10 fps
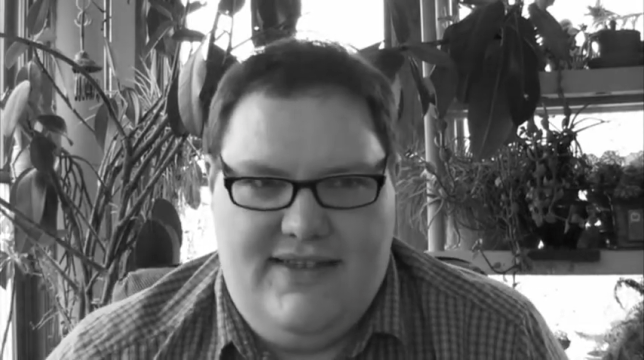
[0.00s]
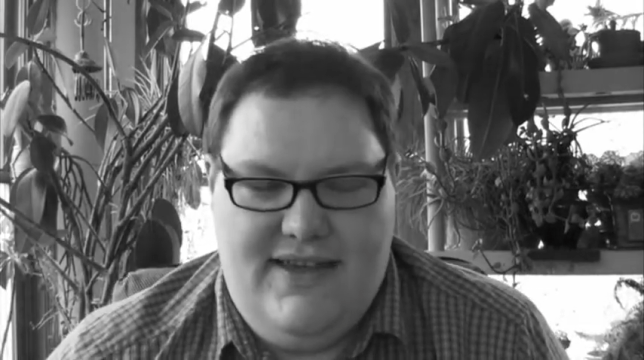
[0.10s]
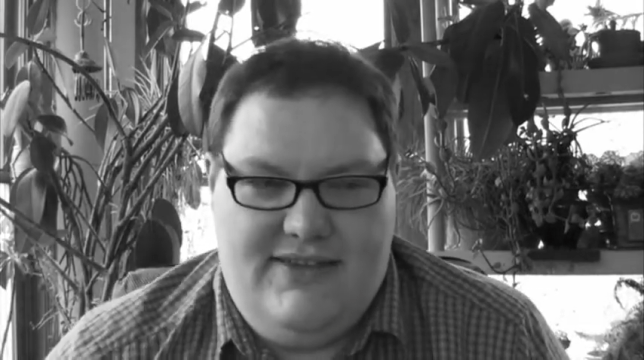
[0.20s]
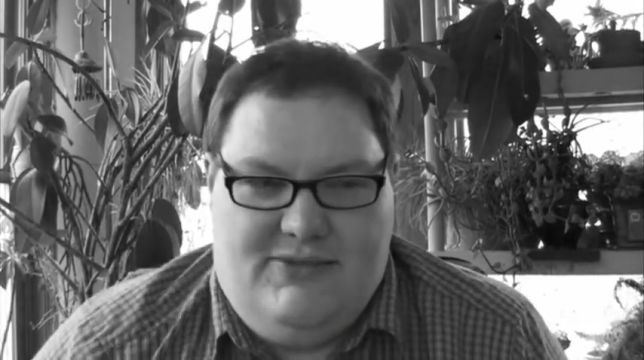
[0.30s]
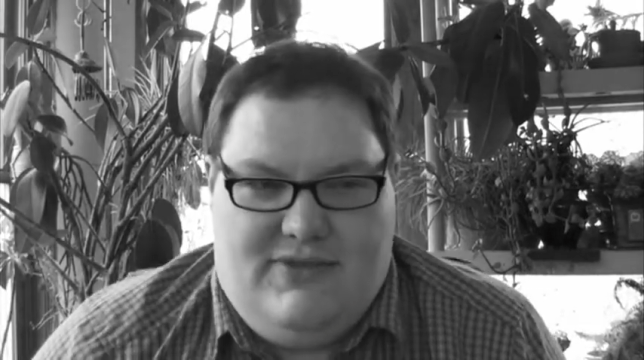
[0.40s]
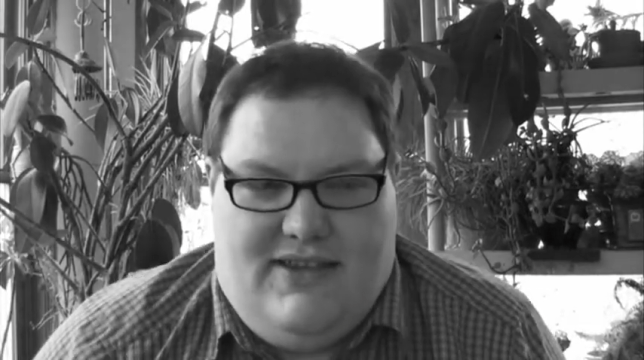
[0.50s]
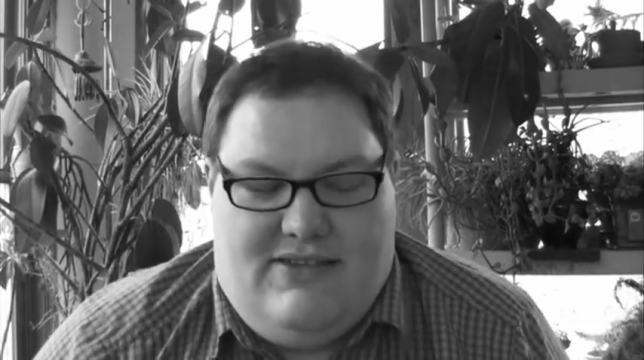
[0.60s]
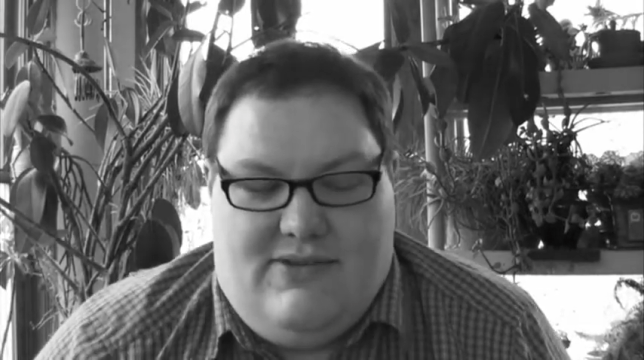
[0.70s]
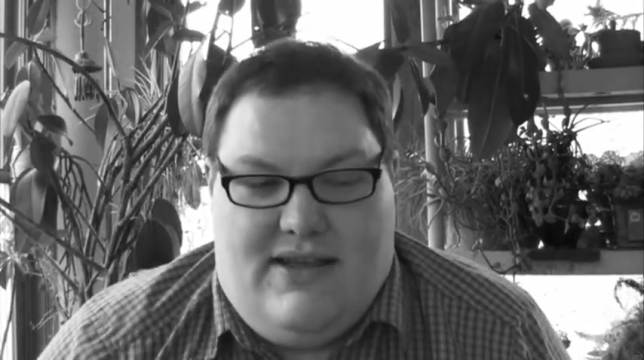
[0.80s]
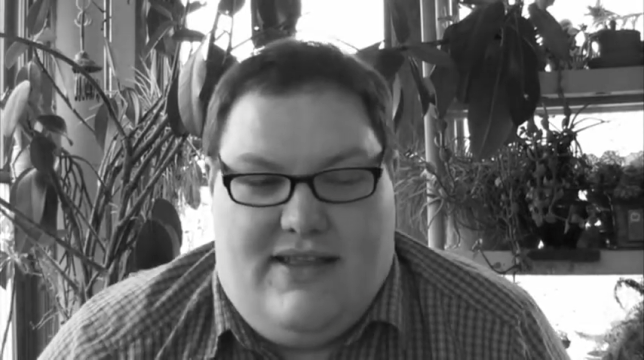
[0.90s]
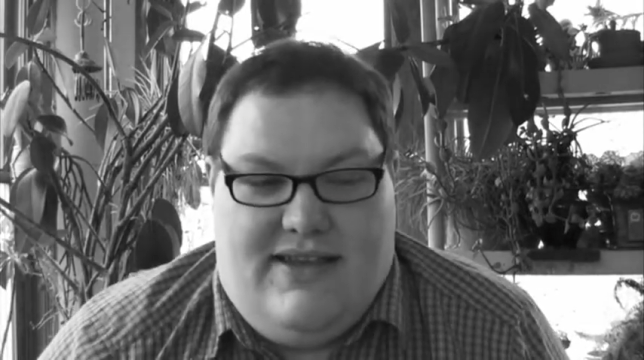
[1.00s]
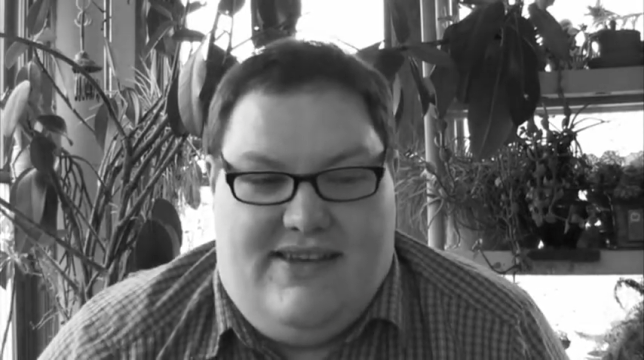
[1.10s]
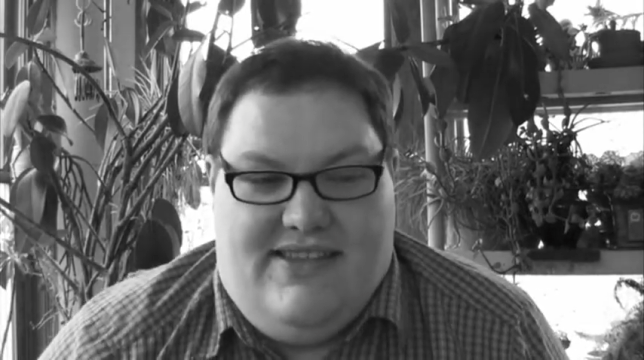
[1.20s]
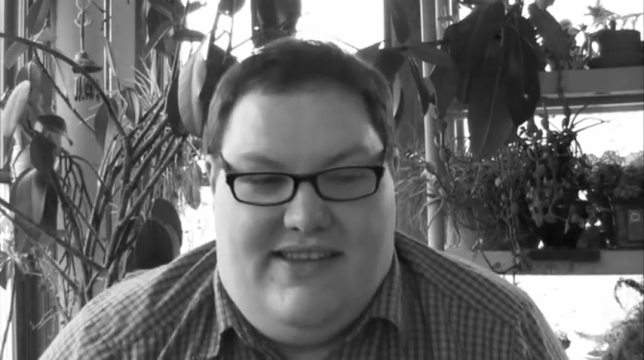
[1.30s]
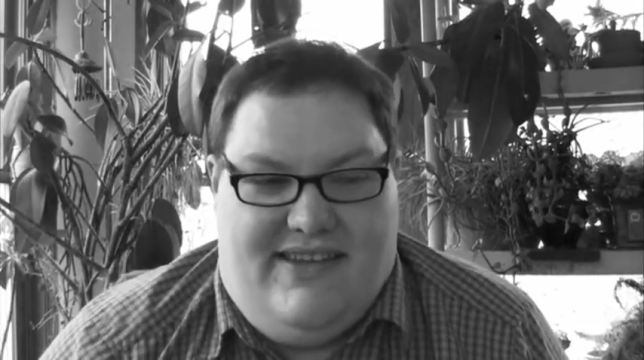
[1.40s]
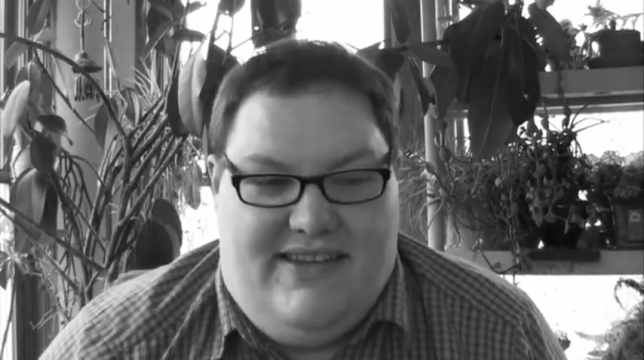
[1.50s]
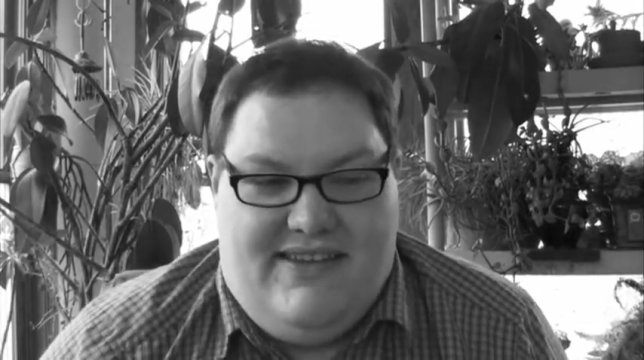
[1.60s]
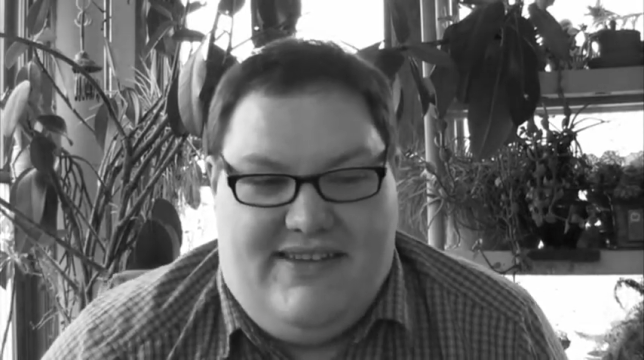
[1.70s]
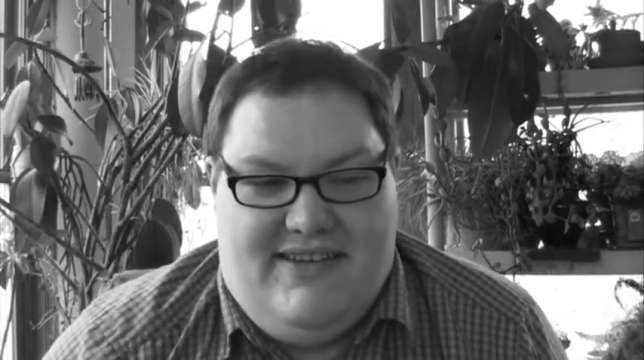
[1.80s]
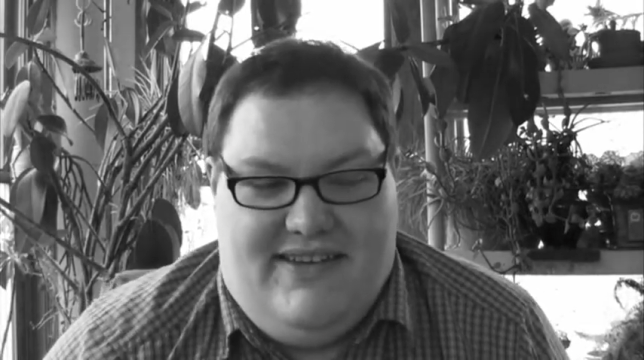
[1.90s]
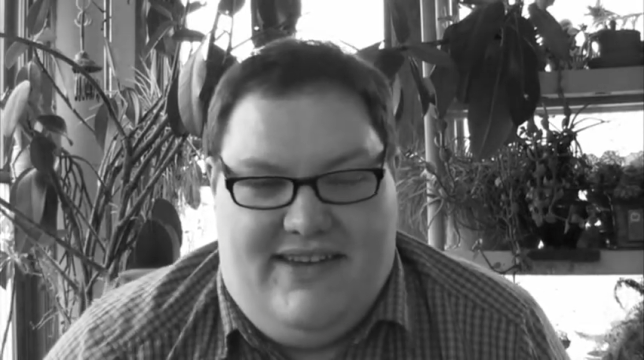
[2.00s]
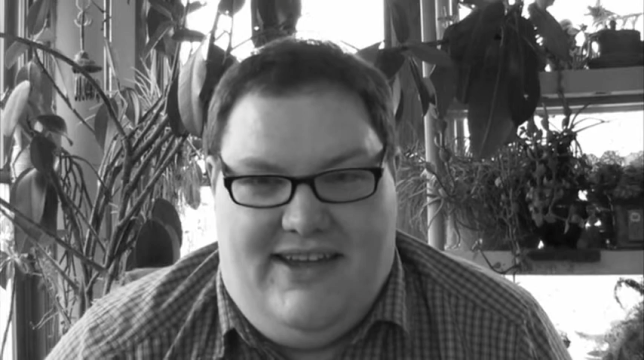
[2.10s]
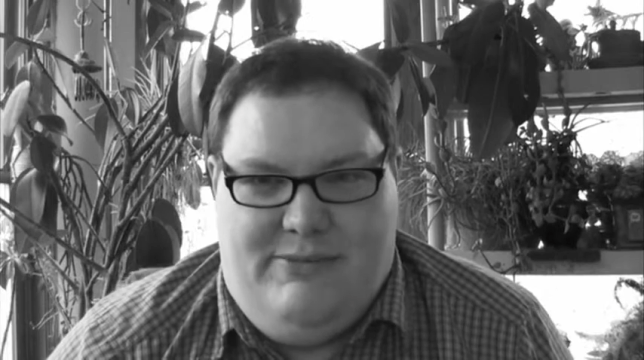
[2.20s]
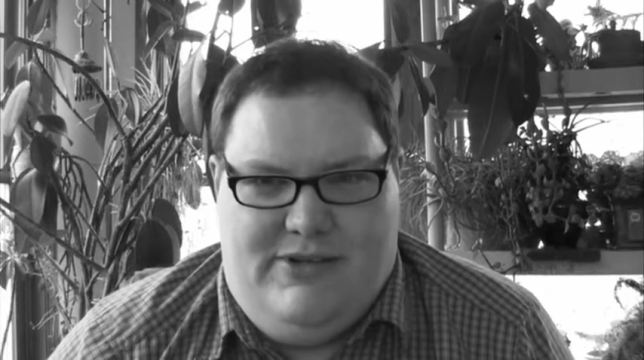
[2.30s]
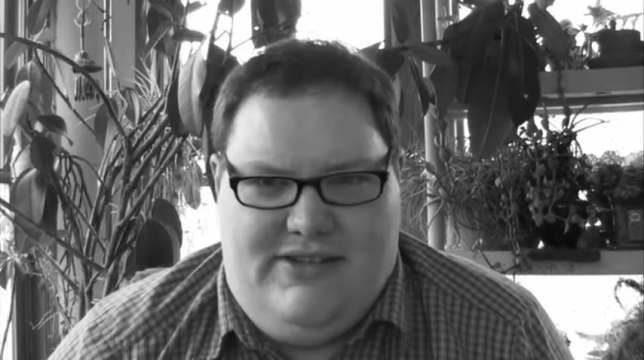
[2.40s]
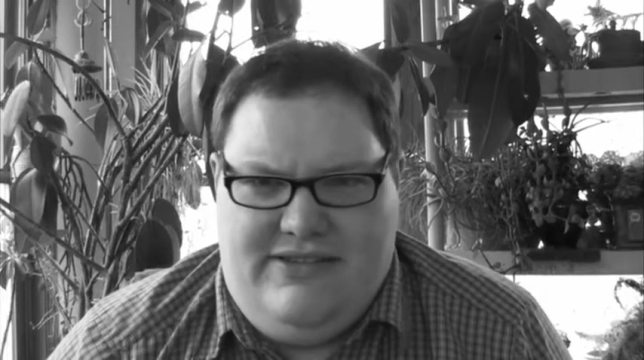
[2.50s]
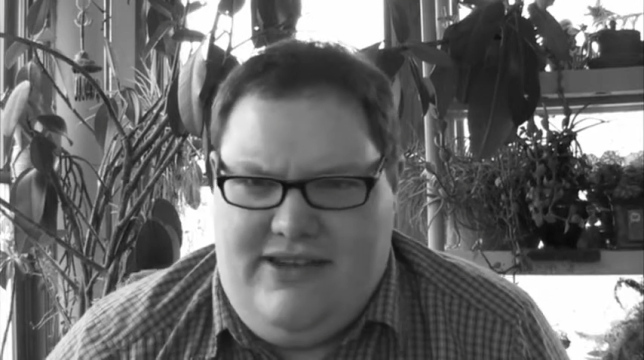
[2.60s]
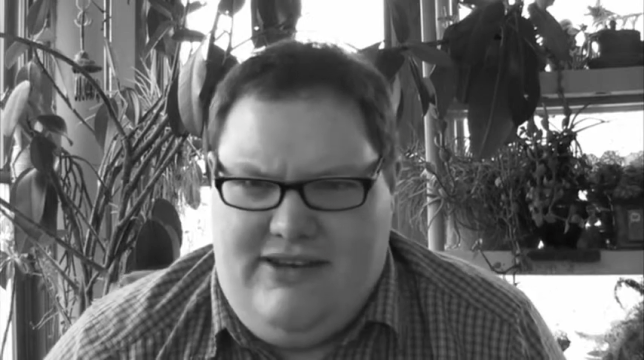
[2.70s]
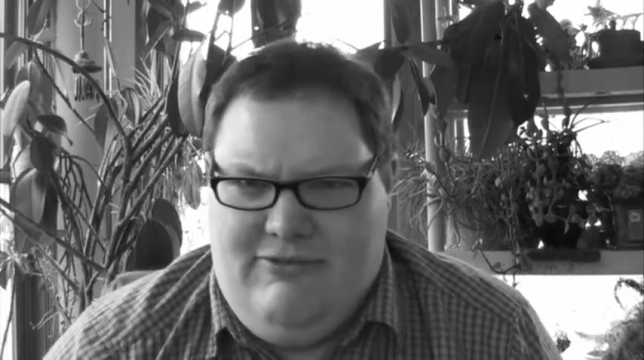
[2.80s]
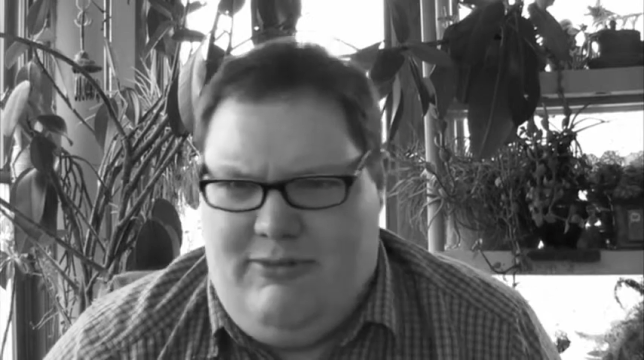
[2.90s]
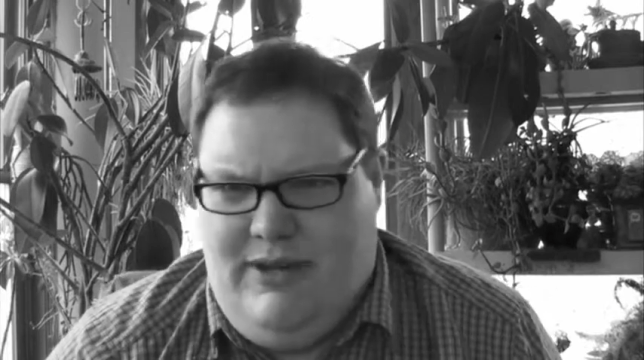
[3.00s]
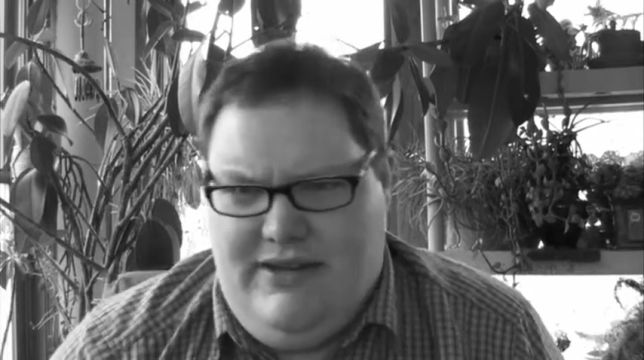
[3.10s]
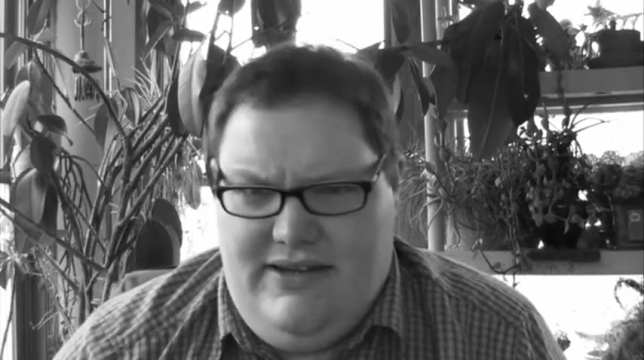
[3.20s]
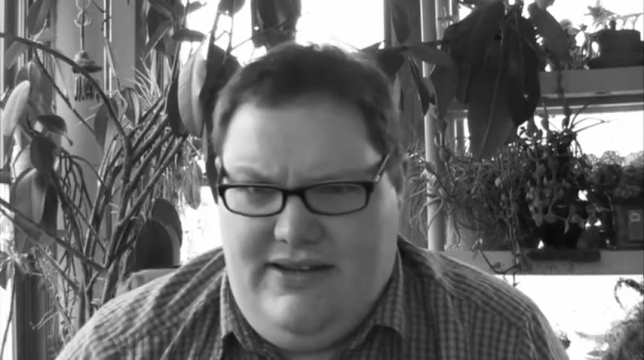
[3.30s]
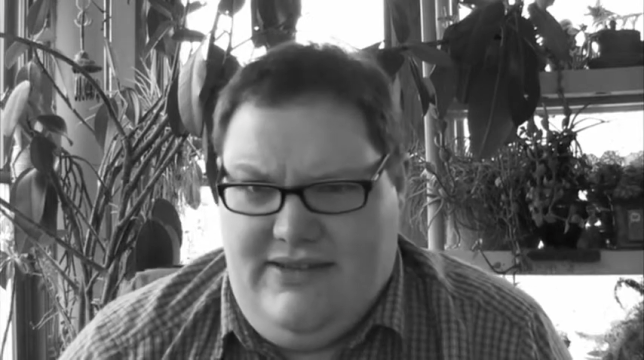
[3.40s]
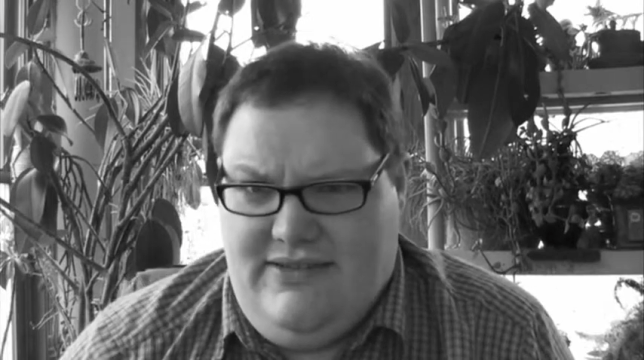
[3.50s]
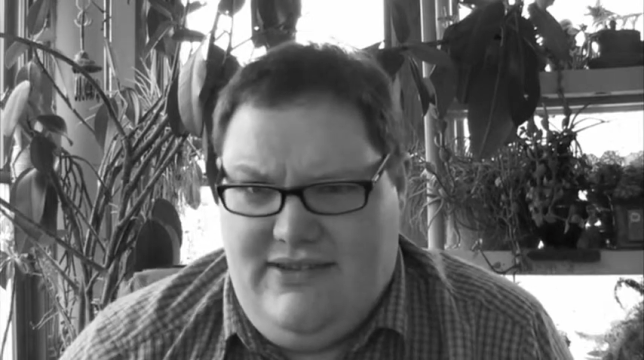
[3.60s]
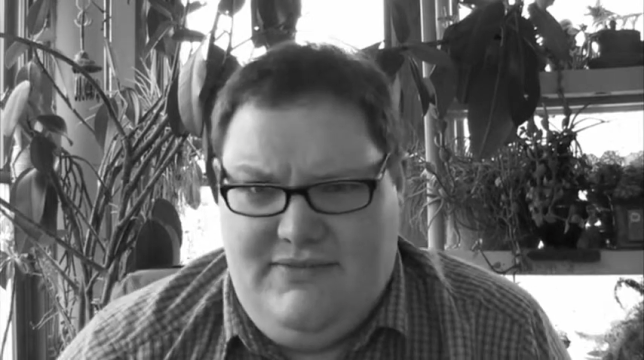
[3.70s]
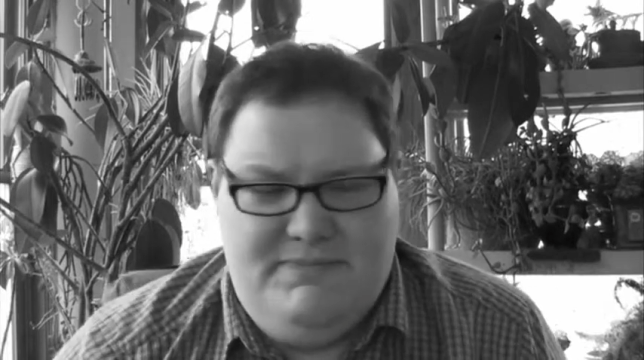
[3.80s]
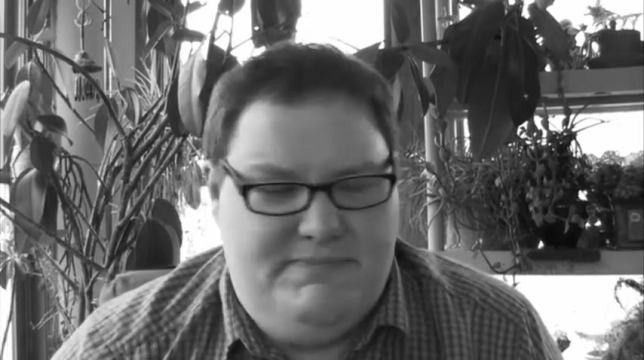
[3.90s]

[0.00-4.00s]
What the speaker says: That's what I like to think happened. It's kind of romantic, isn't it?